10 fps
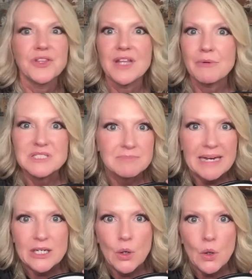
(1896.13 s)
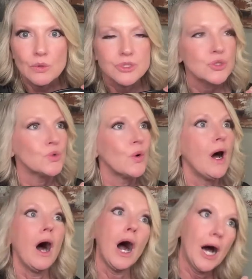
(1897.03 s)
And that was my goal, to
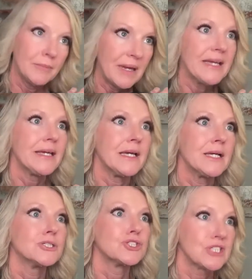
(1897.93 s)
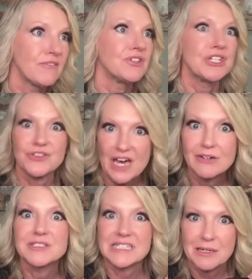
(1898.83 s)
I'm making
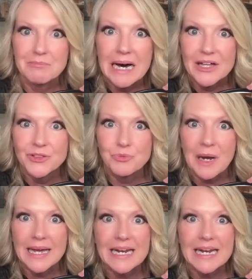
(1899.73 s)
70,000 a month, right?